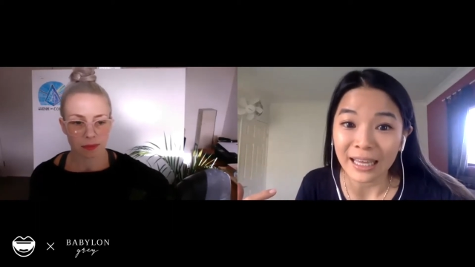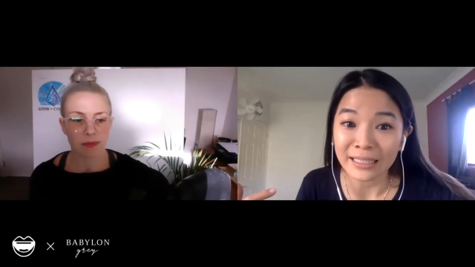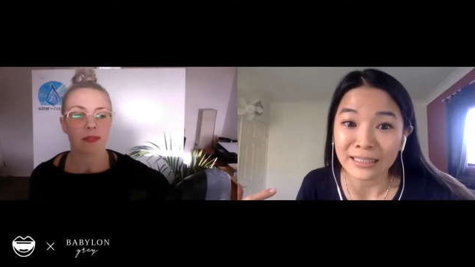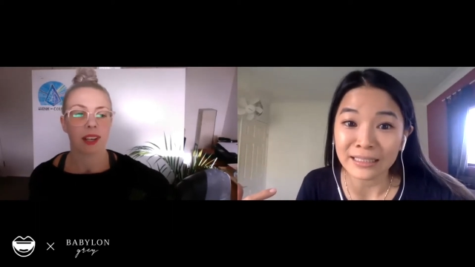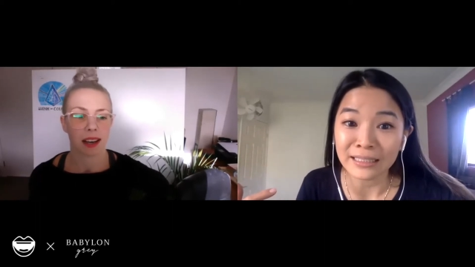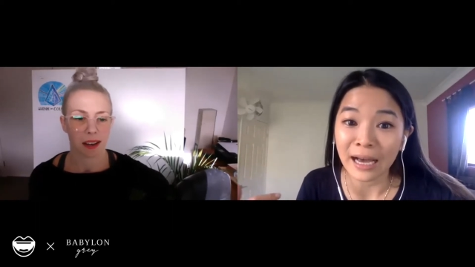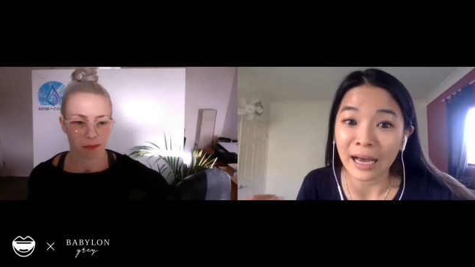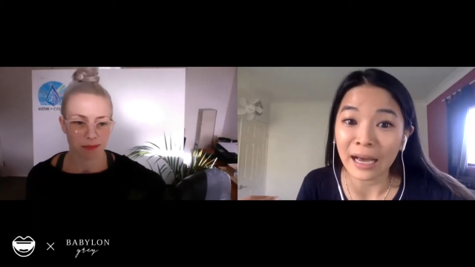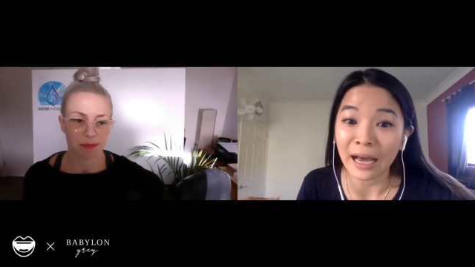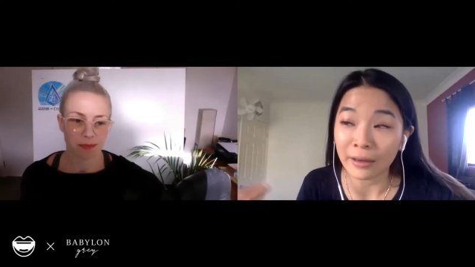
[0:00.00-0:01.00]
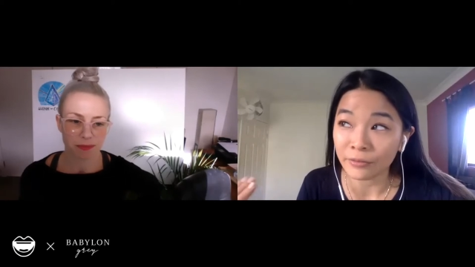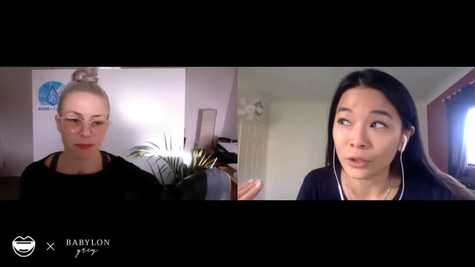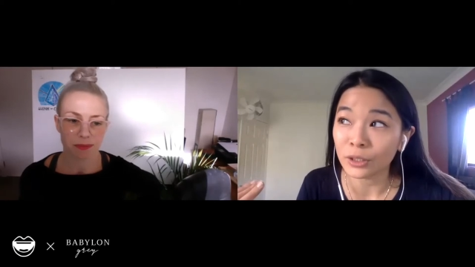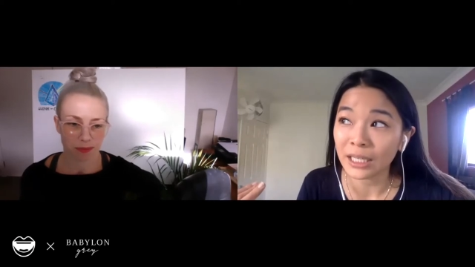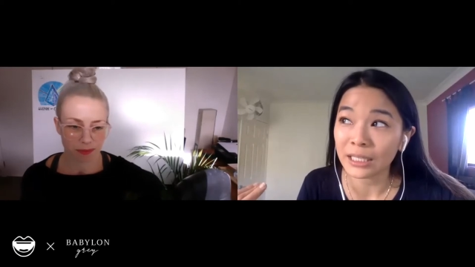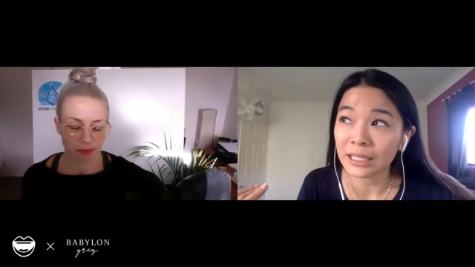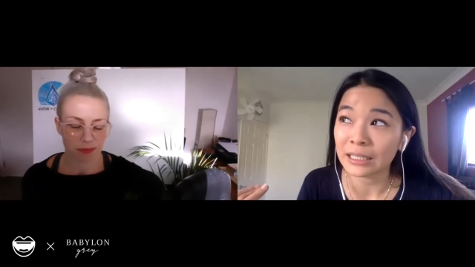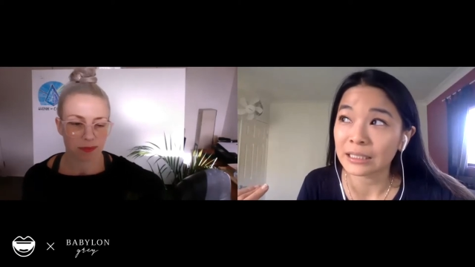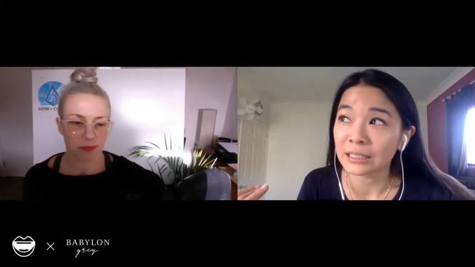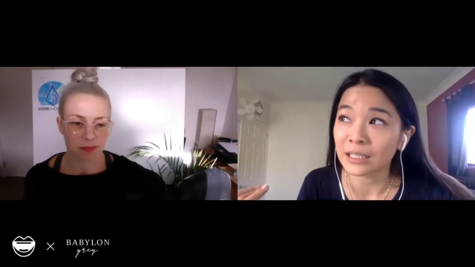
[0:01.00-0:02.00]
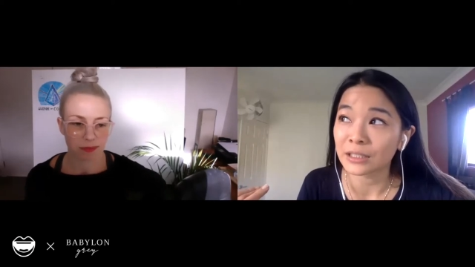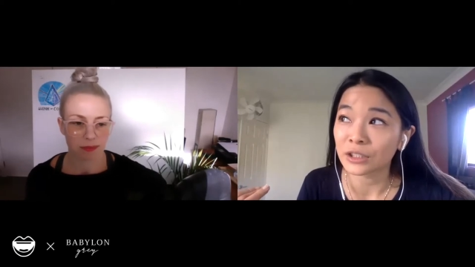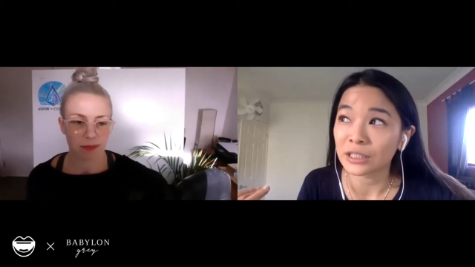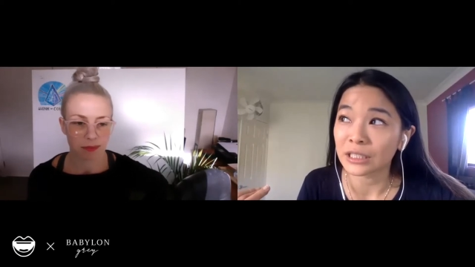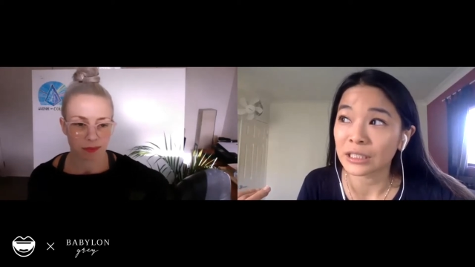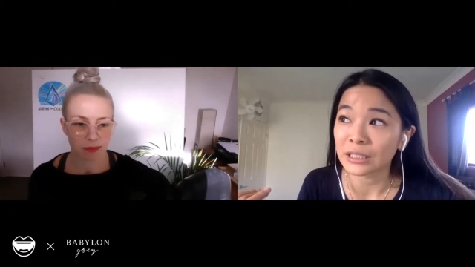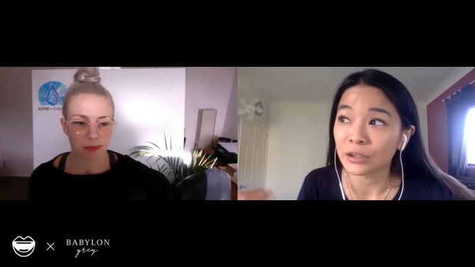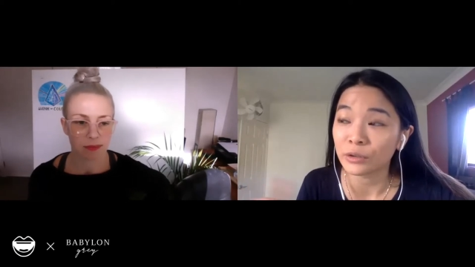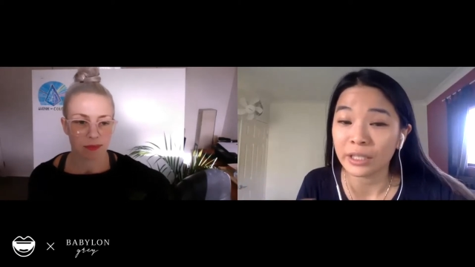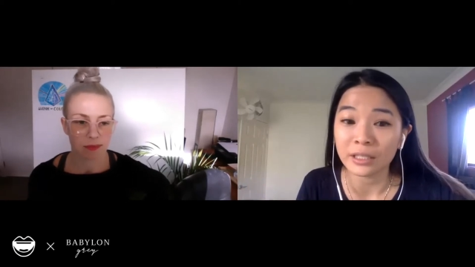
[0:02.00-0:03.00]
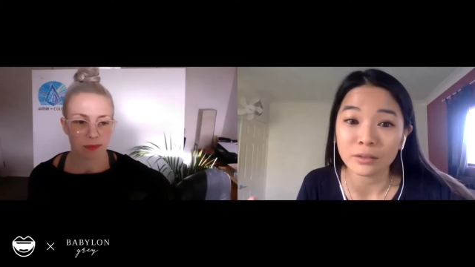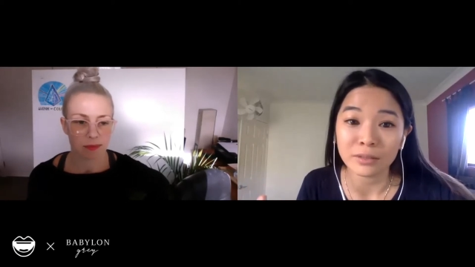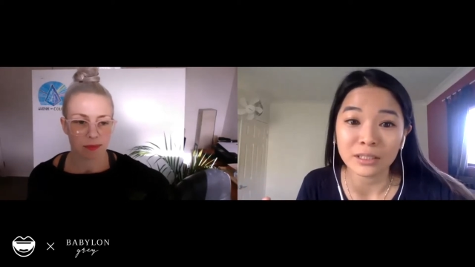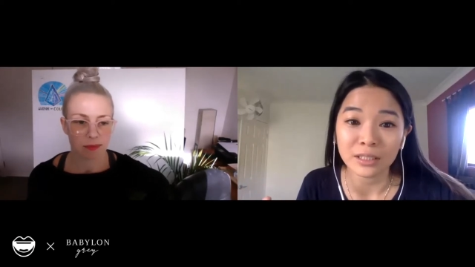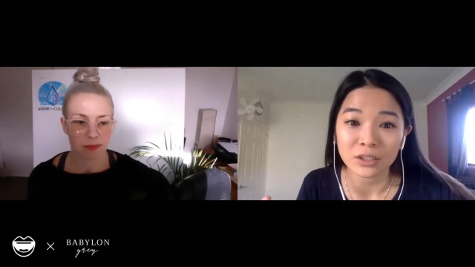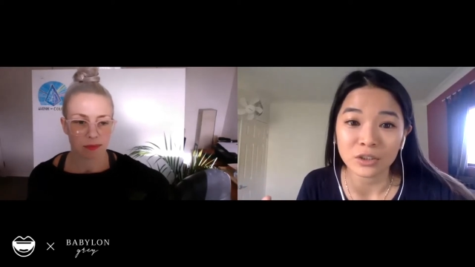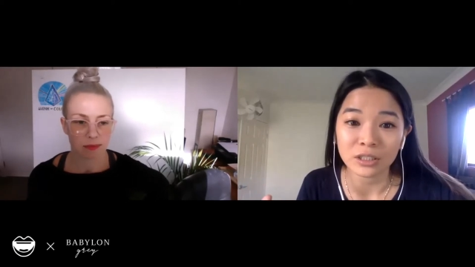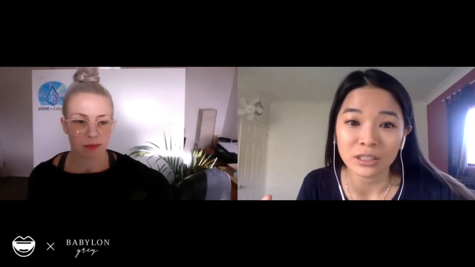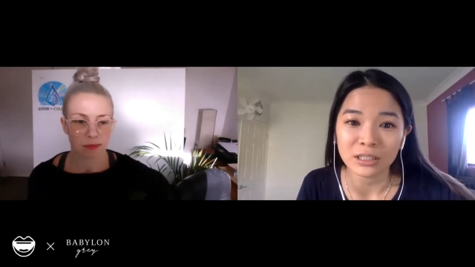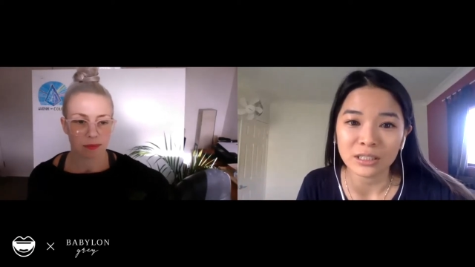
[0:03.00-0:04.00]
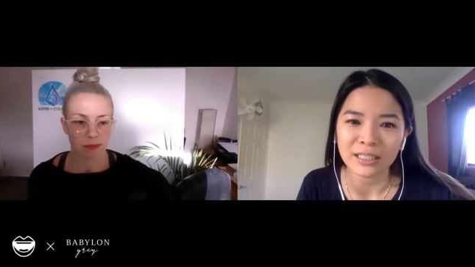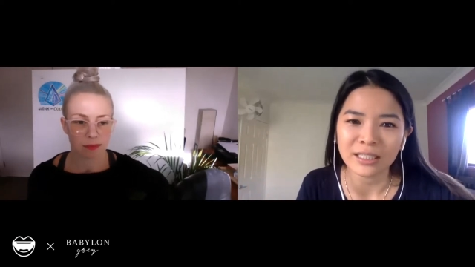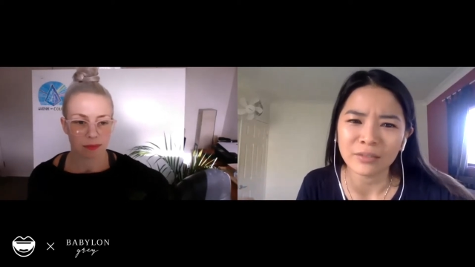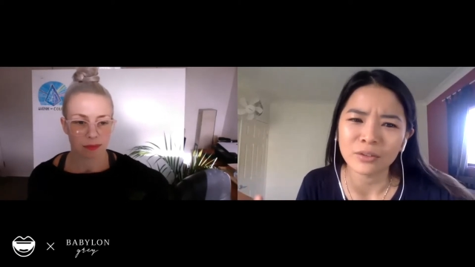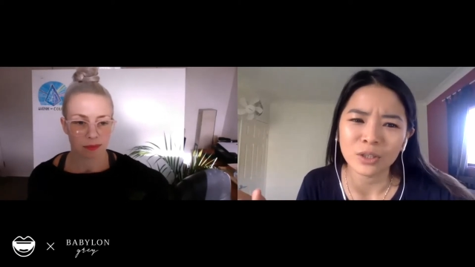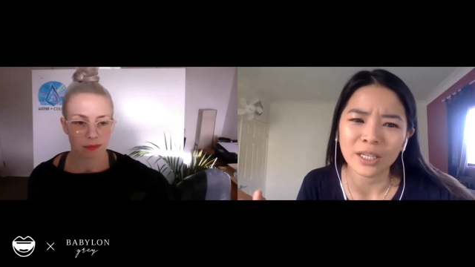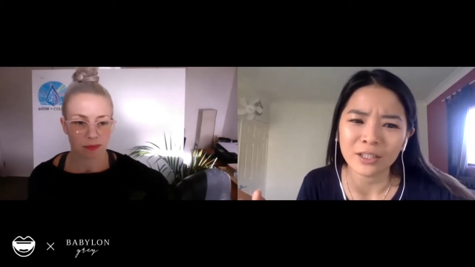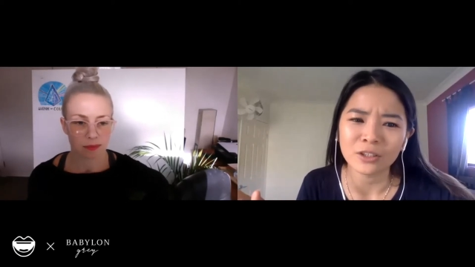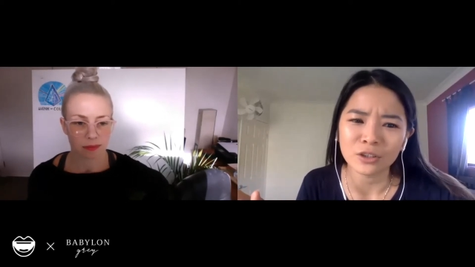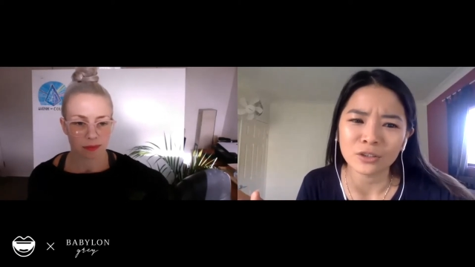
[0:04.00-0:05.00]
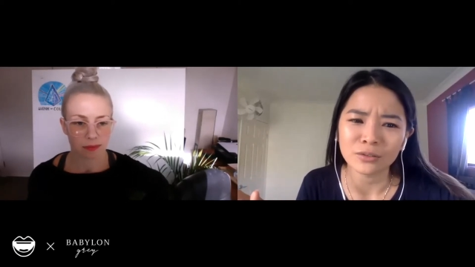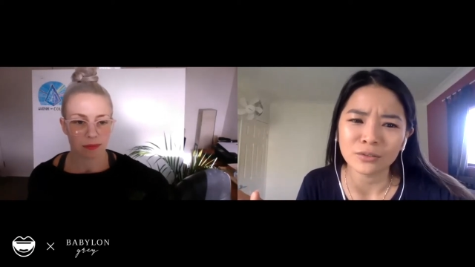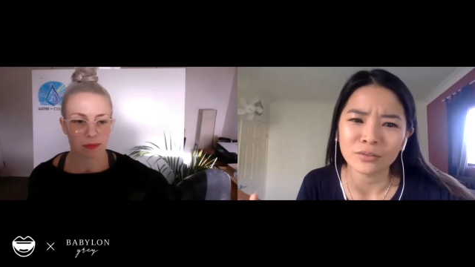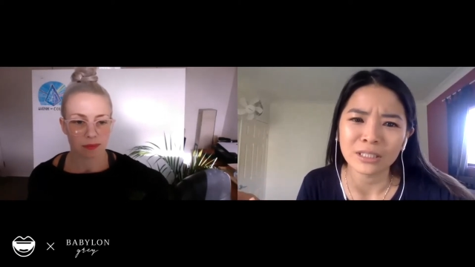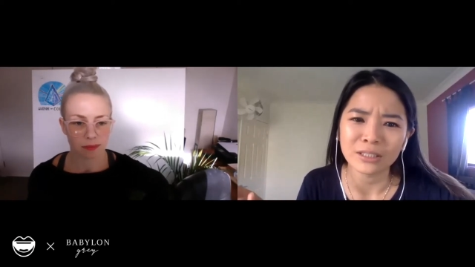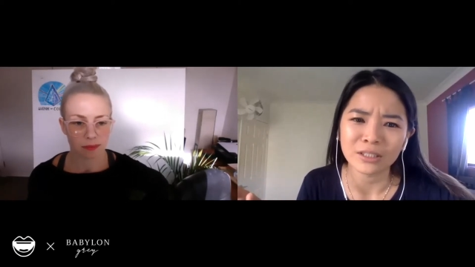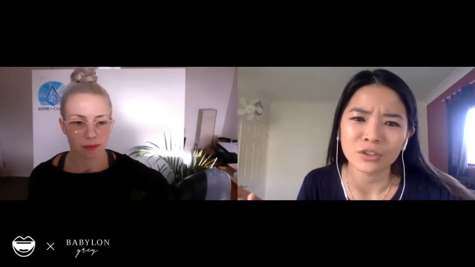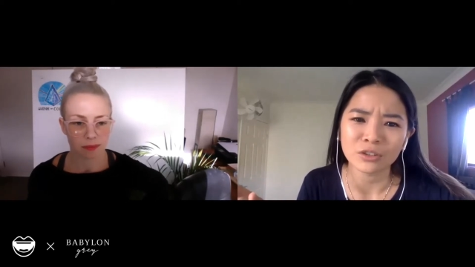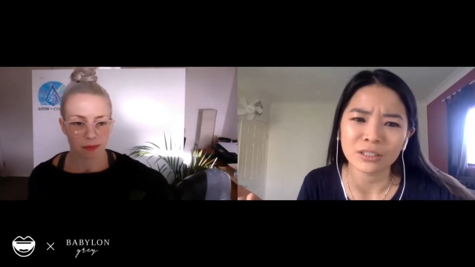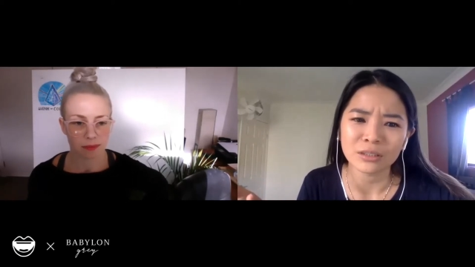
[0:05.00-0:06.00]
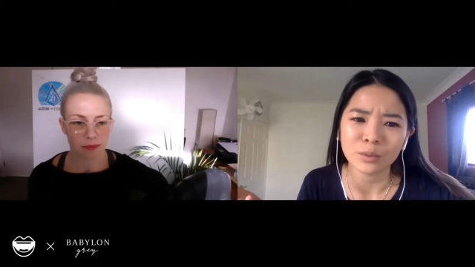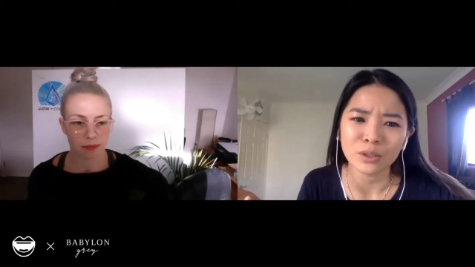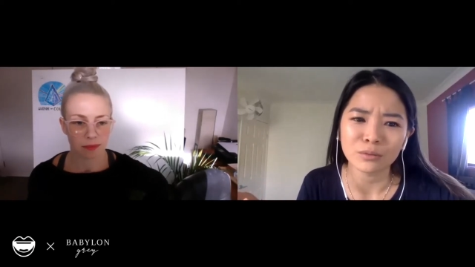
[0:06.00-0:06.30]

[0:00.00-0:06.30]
Speaker 1: and I feel like that is not just in creative industry. Like I feel like a lot of industries as